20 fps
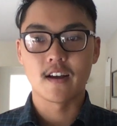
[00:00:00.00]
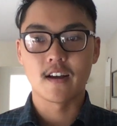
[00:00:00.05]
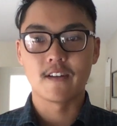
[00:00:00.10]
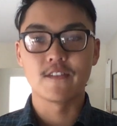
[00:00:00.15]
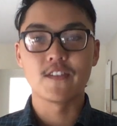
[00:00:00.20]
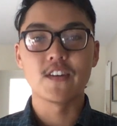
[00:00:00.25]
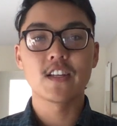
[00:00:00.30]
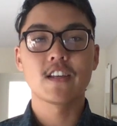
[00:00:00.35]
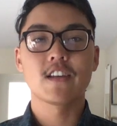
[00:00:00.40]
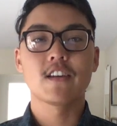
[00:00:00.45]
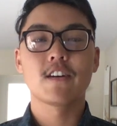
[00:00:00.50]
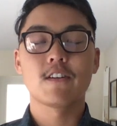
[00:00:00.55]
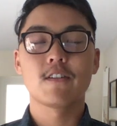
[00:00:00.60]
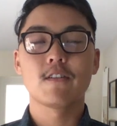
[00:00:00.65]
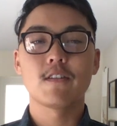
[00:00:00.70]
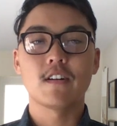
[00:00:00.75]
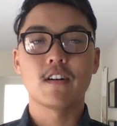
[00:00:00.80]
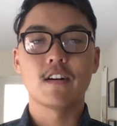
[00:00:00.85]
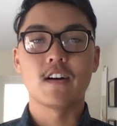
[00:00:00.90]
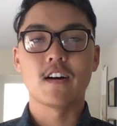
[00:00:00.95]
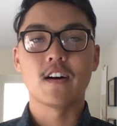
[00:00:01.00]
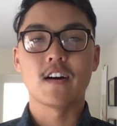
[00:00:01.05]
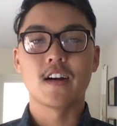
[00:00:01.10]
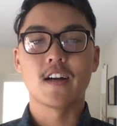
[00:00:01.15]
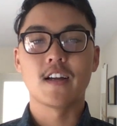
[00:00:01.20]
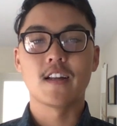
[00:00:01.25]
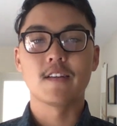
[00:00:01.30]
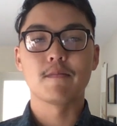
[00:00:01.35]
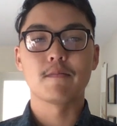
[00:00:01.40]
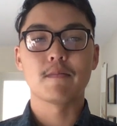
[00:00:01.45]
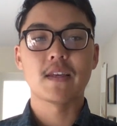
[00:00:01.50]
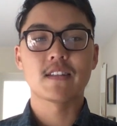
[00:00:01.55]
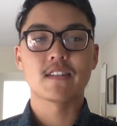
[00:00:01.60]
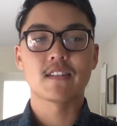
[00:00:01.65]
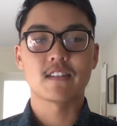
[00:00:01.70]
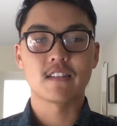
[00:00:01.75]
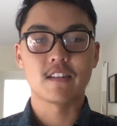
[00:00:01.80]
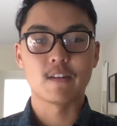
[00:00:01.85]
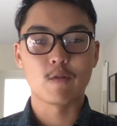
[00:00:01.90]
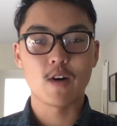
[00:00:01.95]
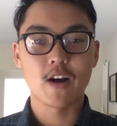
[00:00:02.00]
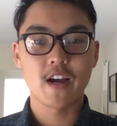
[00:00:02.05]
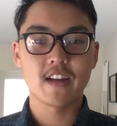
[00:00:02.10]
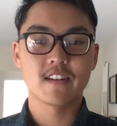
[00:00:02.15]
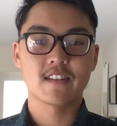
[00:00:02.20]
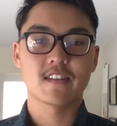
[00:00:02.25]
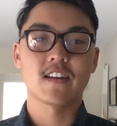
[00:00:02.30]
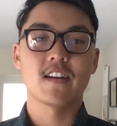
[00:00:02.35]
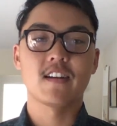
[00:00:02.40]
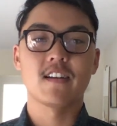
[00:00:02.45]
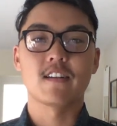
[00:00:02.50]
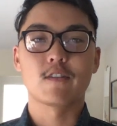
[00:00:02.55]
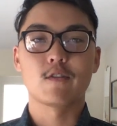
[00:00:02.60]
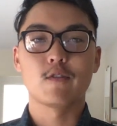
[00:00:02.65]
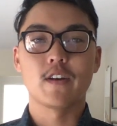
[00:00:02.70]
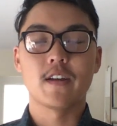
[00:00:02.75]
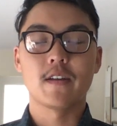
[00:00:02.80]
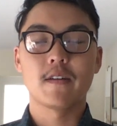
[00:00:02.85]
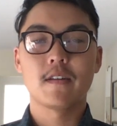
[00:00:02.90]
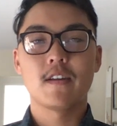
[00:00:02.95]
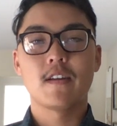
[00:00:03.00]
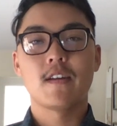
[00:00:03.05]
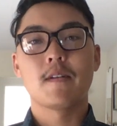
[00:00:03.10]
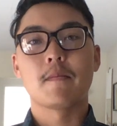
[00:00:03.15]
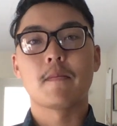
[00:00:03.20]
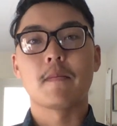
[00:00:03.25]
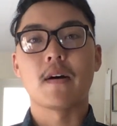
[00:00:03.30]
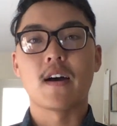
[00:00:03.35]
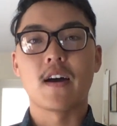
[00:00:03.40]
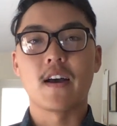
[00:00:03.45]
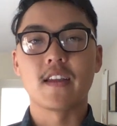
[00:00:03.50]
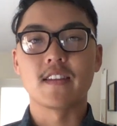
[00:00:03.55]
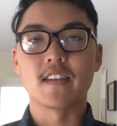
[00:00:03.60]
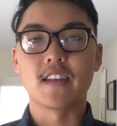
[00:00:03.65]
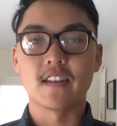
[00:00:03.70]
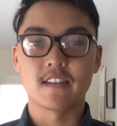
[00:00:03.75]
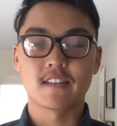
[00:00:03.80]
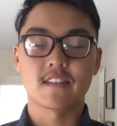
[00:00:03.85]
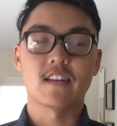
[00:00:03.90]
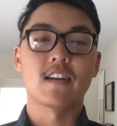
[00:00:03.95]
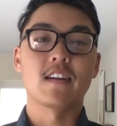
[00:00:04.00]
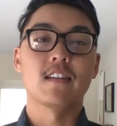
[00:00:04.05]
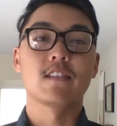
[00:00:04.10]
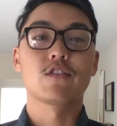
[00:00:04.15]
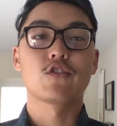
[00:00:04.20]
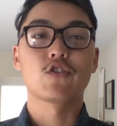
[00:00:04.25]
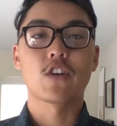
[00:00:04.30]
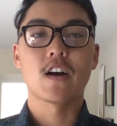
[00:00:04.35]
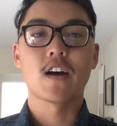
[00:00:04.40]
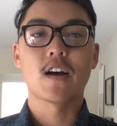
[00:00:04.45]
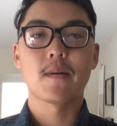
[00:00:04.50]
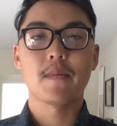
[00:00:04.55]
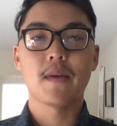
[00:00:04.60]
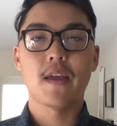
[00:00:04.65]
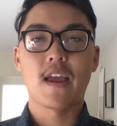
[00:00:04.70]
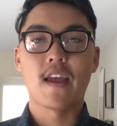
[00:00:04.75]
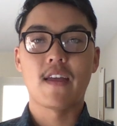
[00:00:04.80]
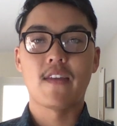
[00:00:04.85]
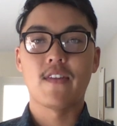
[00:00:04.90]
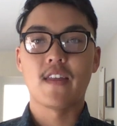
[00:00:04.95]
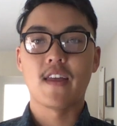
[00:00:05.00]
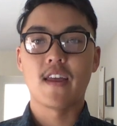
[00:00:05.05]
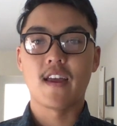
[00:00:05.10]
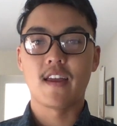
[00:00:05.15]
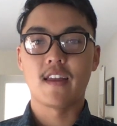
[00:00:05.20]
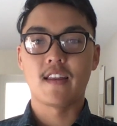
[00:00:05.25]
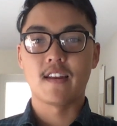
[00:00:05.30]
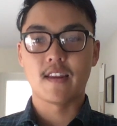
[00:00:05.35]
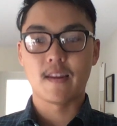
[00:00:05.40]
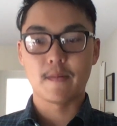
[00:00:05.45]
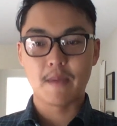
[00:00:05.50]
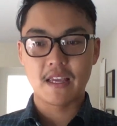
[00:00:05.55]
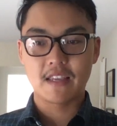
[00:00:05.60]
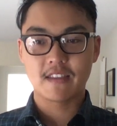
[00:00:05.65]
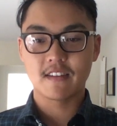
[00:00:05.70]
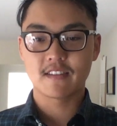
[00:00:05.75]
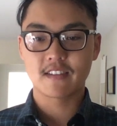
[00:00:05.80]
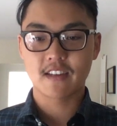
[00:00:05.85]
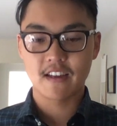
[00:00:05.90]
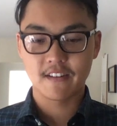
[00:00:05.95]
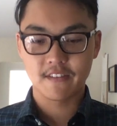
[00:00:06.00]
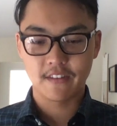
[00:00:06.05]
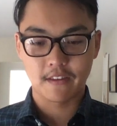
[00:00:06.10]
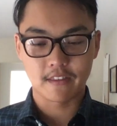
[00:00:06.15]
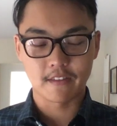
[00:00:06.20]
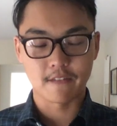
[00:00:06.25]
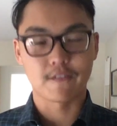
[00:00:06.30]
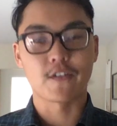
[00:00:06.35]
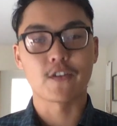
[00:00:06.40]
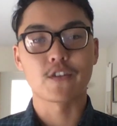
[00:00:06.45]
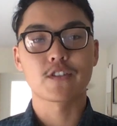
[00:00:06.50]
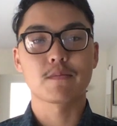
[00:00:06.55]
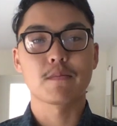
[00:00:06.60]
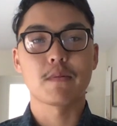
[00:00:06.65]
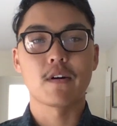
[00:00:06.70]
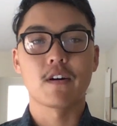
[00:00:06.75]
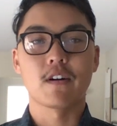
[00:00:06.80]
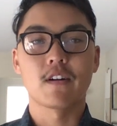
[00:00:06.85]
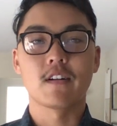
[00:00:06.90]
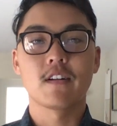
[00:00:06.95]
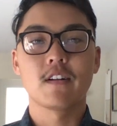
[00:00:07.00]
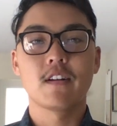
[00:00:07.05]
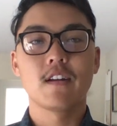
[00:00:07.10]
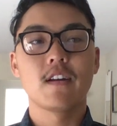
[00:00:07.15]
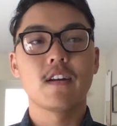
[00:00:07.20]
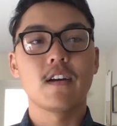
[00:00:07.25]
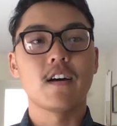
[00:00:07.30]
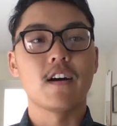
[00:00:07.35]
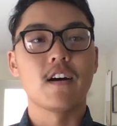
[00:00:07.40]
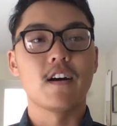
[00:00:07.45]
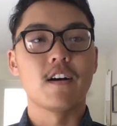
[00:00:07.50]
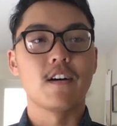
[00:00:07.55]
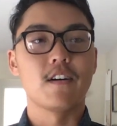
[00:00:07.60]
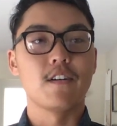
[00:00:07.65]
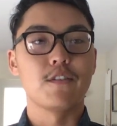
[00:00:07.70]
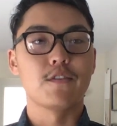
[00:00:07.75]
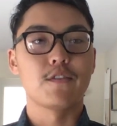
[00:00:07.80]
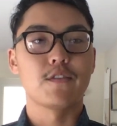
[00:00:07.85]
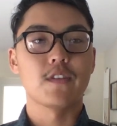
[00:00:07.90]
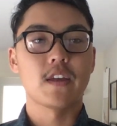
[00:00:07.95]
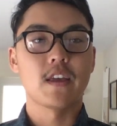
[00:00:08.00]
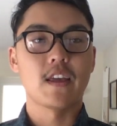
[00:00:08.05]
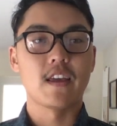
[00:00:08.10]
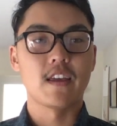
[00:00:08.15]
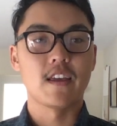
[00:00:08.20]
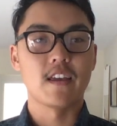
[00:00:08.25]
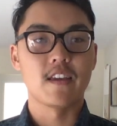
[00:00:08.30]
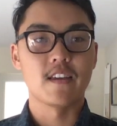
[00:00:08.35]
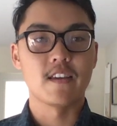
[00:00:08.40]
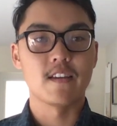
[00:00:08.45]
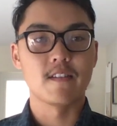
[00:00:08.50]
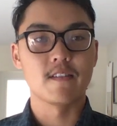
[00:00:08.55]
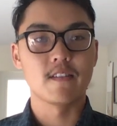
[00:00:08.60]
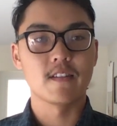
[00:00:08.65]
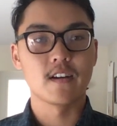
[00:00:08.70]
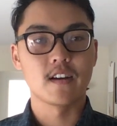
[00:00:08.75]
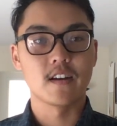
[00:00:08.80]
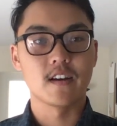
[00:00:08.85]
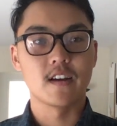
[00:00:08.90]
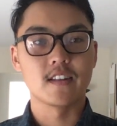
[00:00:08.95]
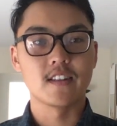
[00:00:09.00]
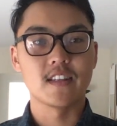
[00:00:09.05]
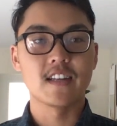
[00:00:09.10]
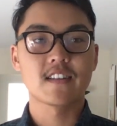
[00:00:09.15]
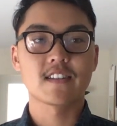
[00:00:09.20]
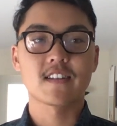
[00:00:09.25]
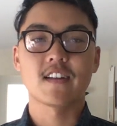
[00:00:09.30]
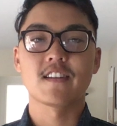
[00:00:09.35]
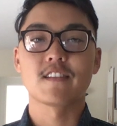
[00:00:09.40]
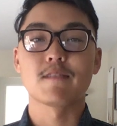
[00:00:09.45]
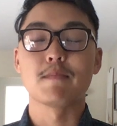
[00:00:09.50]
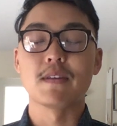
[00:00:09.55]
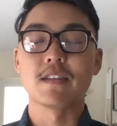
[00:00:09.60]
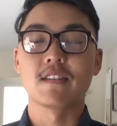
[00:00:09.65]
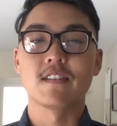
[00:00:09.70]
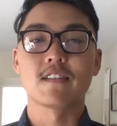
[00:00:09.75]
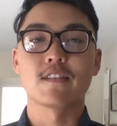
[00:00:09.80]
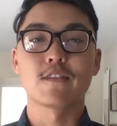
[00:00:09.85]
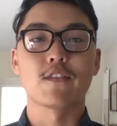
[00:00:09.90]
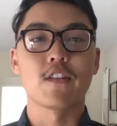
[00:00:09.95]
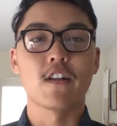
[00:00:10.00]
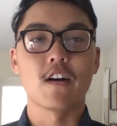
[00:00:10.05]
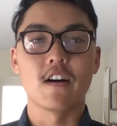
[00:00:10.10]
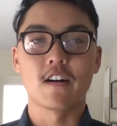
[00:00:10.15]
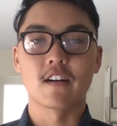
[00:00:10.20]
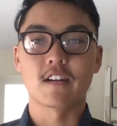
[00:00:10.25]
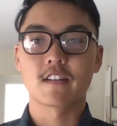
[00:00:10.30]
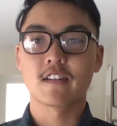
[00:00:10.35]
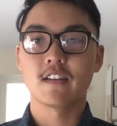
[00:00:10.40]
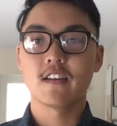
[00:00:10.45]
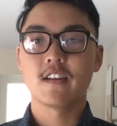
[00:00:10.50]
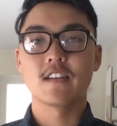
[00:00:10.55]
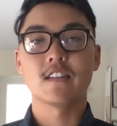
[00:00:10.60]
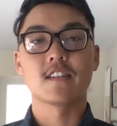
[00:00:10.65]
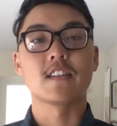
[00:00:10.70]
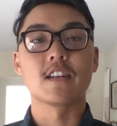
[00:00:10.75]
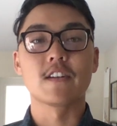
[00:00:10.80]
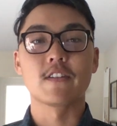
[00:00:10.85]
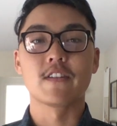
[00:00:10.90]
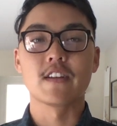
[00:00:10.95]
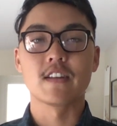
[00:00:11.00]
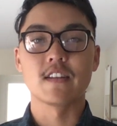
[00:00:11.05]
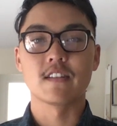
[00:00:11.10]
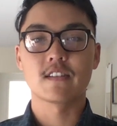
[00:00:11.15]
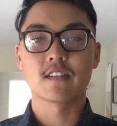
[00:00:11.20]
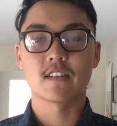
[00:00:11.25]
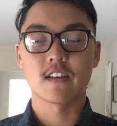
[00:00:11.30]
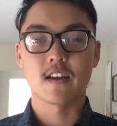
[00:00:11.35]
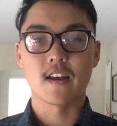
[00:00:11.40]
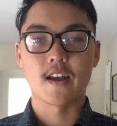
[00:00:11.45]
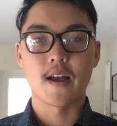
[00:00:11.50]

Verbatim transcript: video on basically why I decided to quit my data science job, and then make this kind of like the first part of a data science business vlog series,